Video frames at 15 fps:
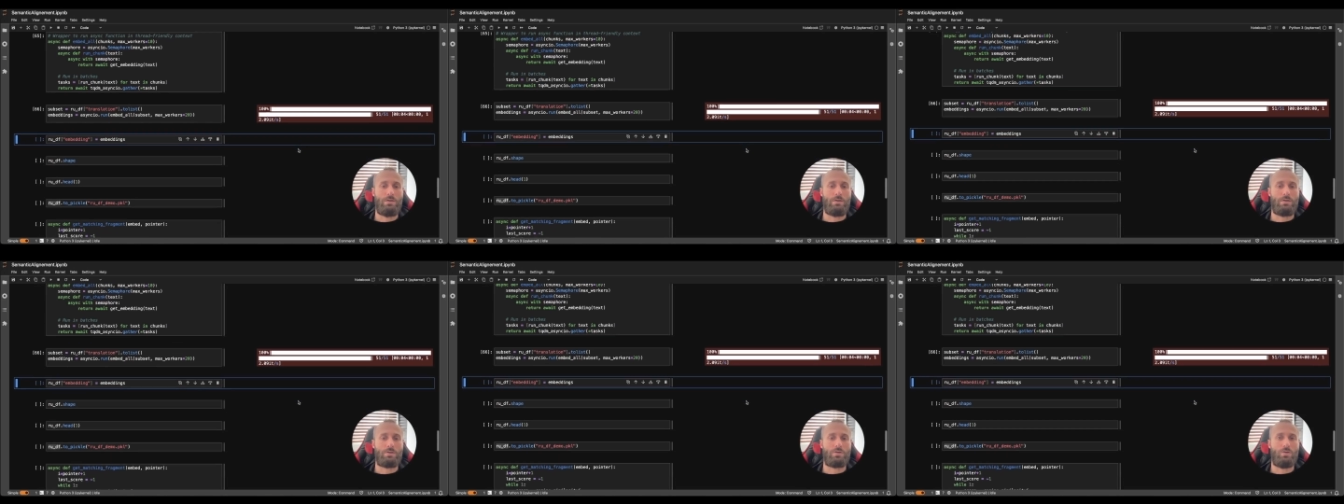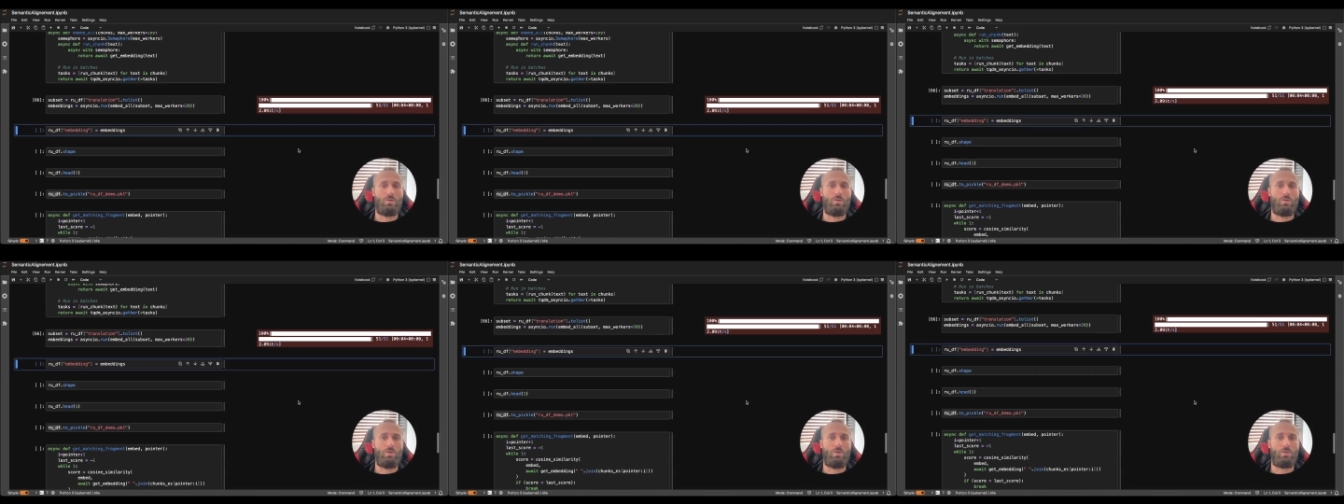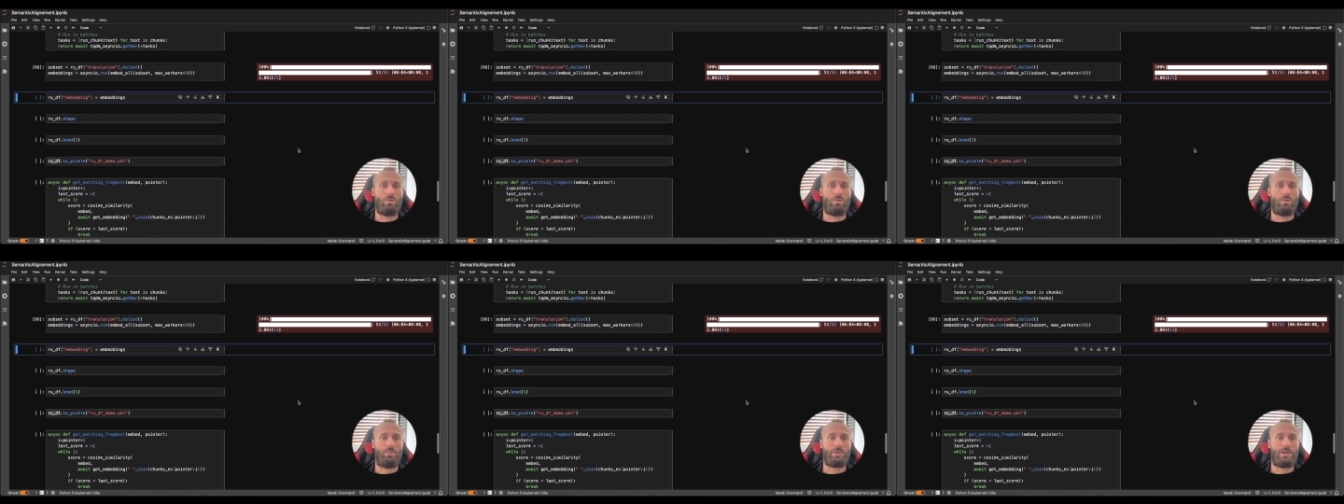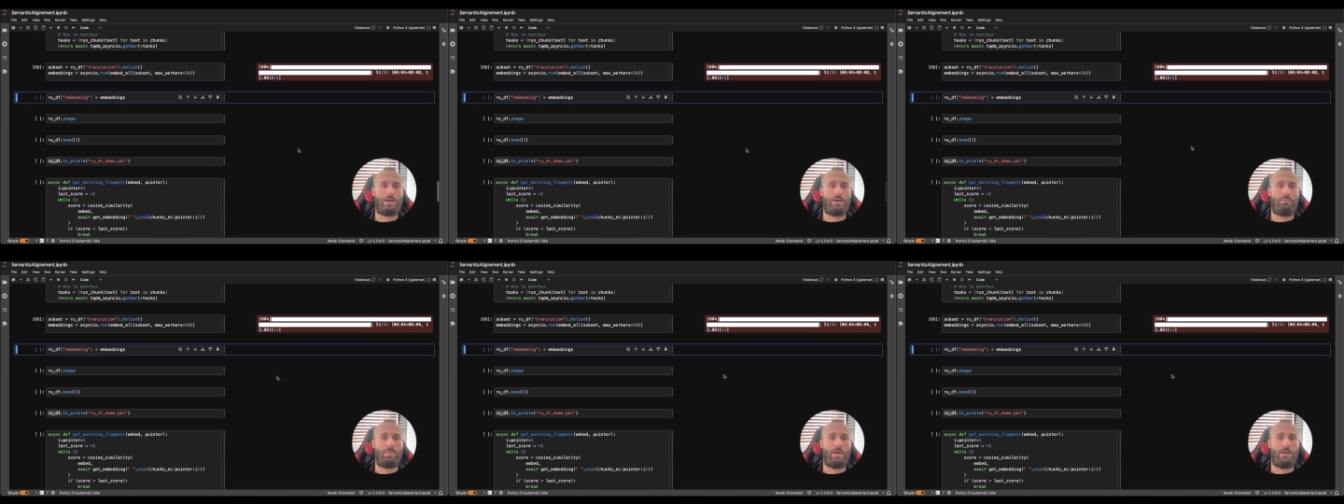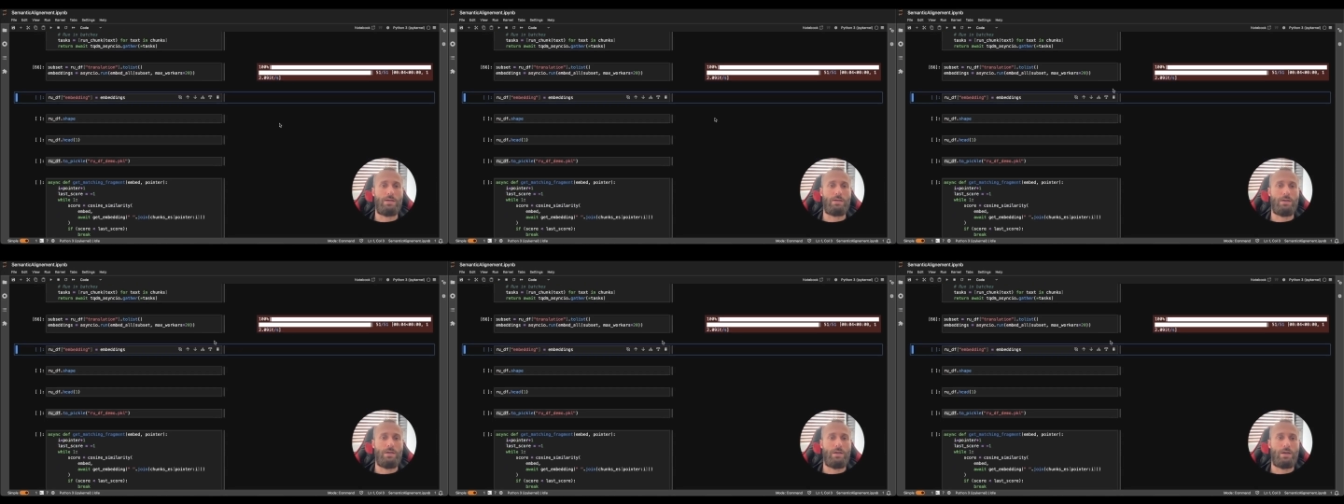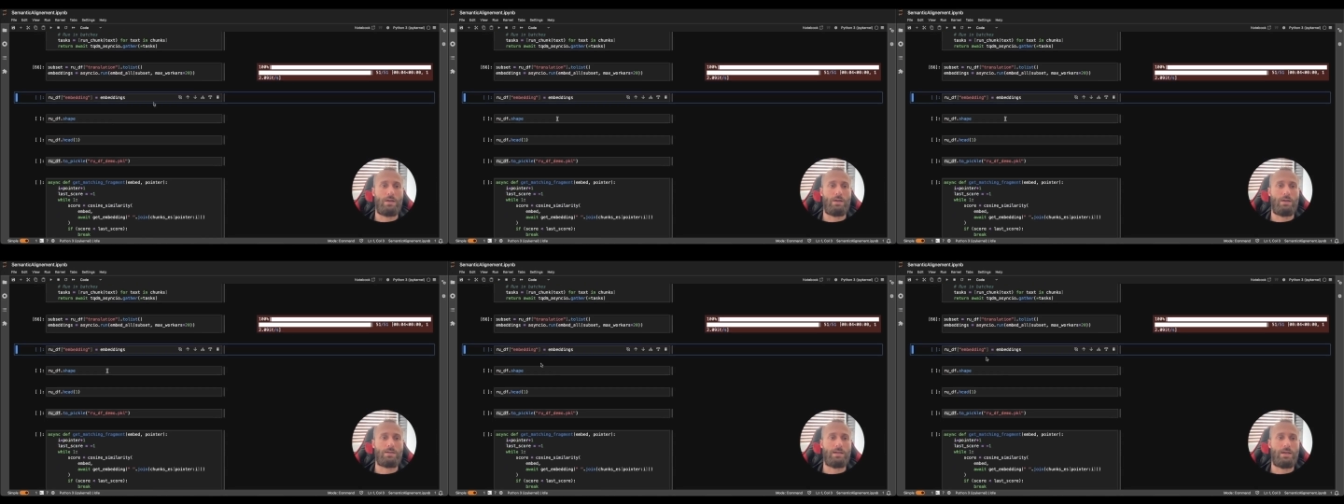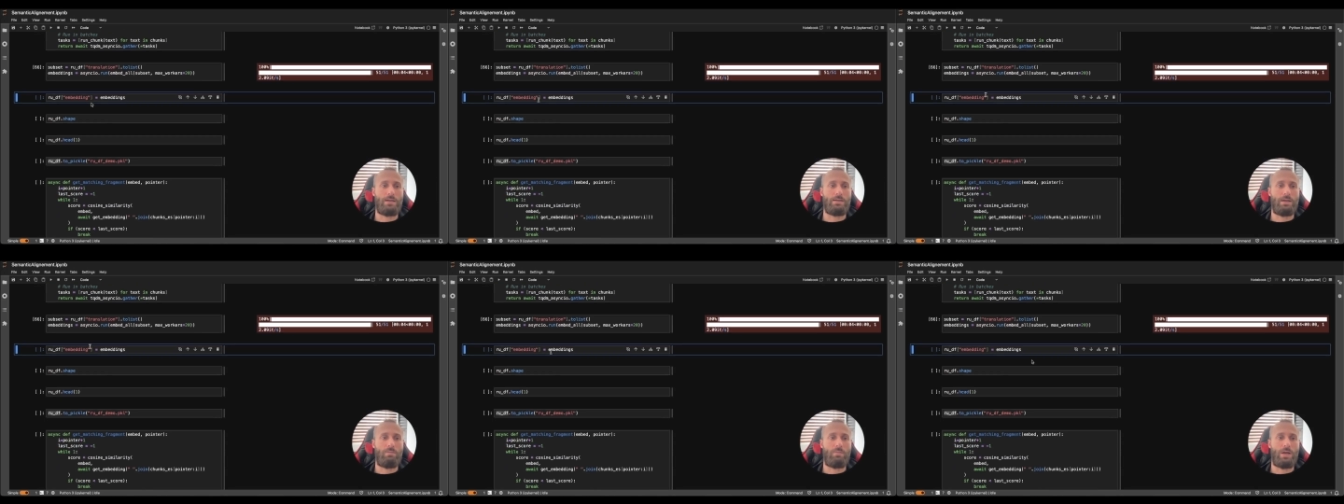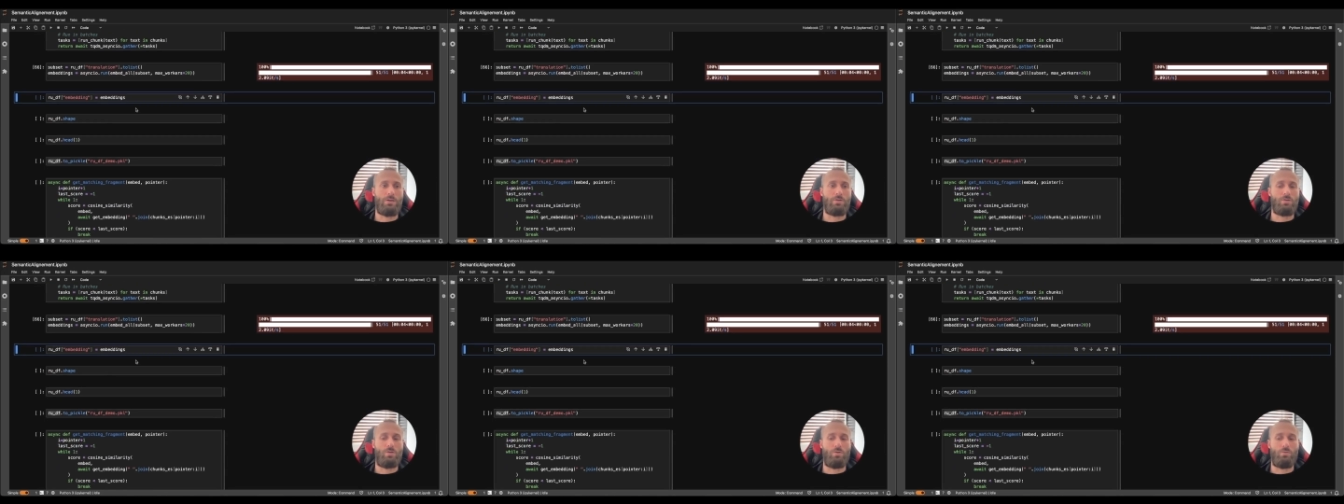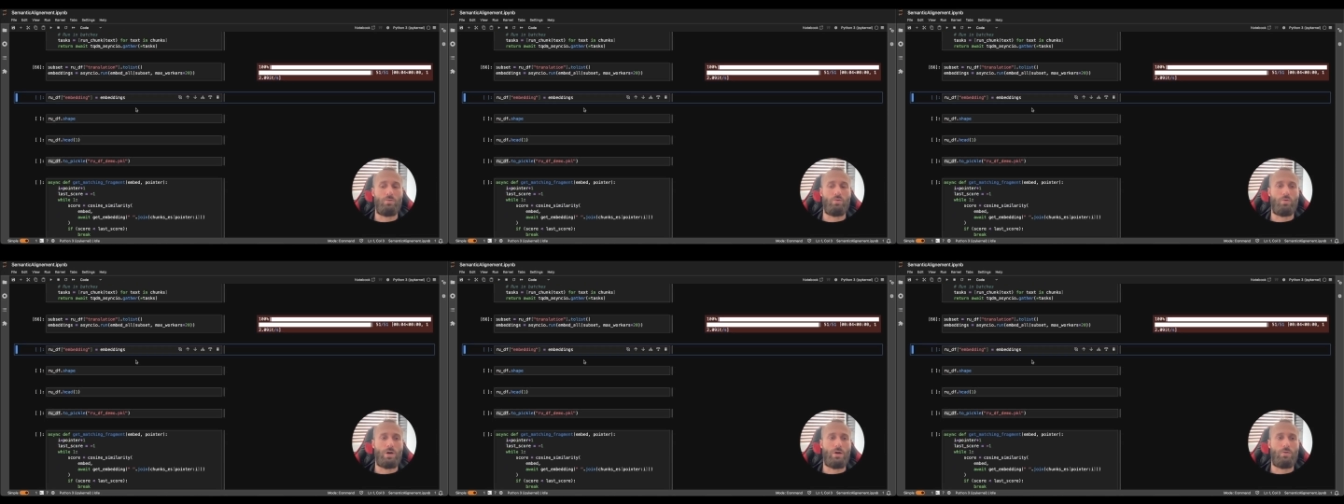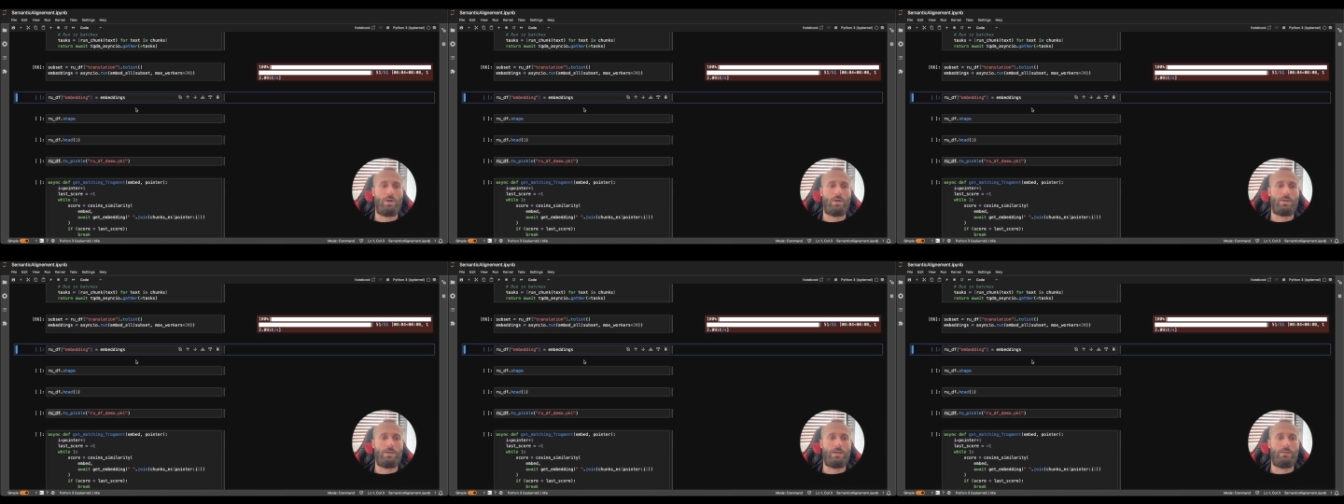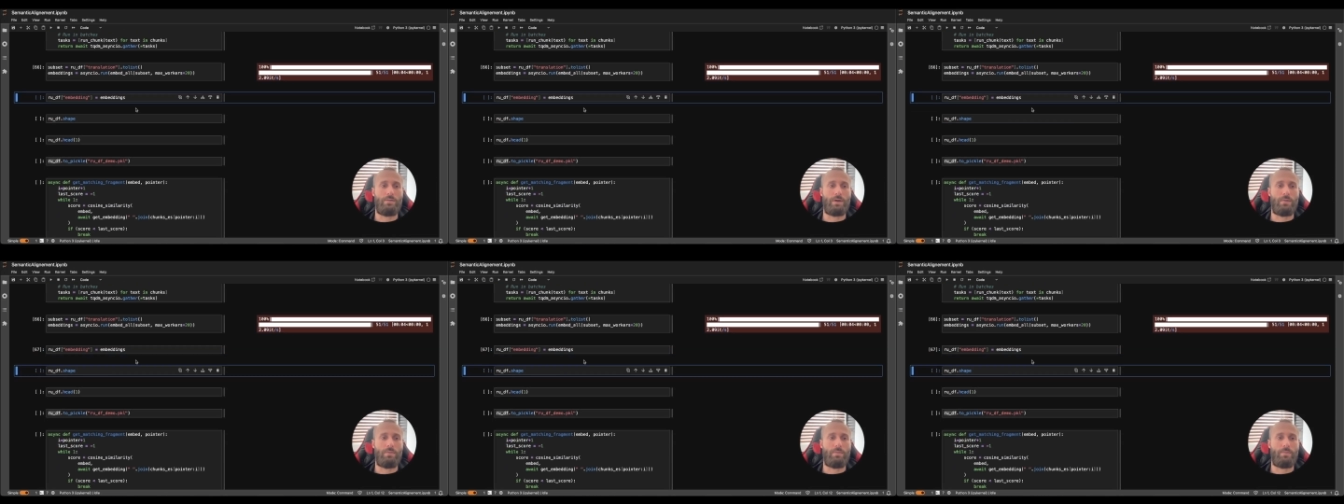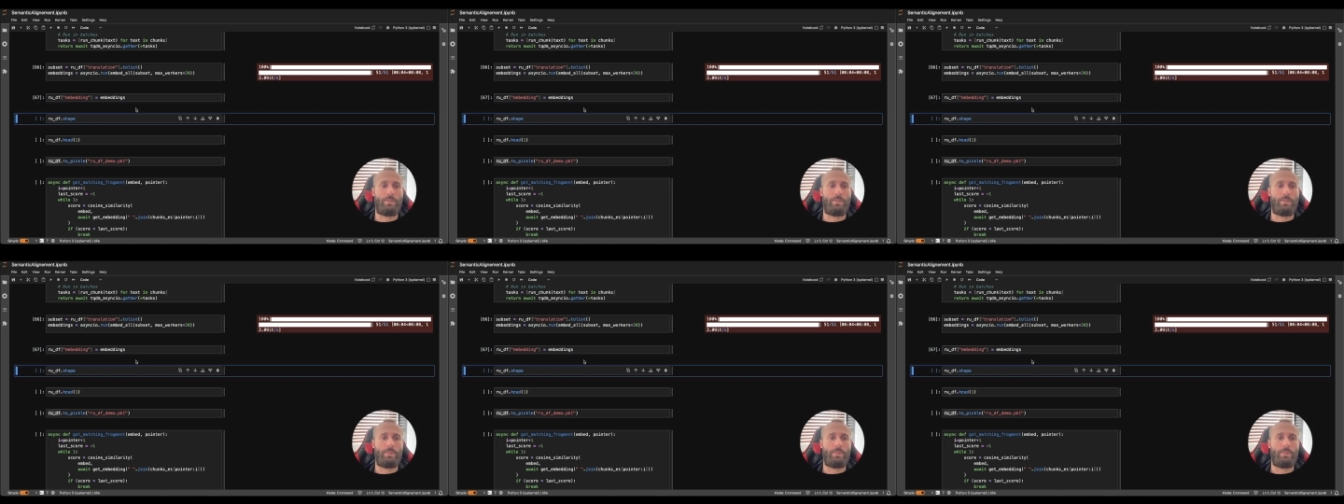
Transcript: so all columns are embedded, and let's add the embedding column to our data frame.